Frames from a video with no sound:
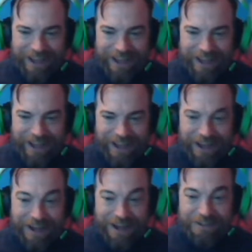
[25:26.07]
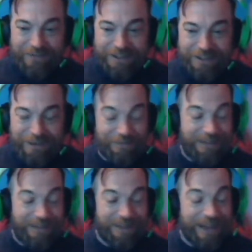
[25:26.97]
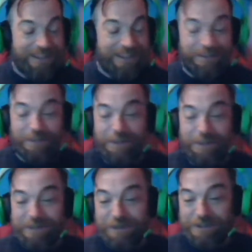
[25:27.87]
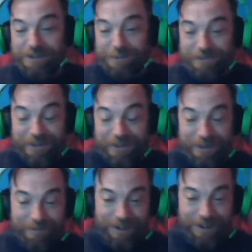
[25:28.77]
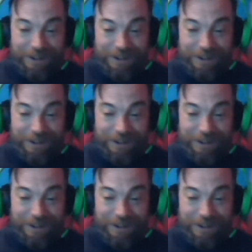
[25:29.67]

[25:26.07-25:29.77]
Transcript: you know, I do find obviously actually some of the papers are quite soporific. I'm finding.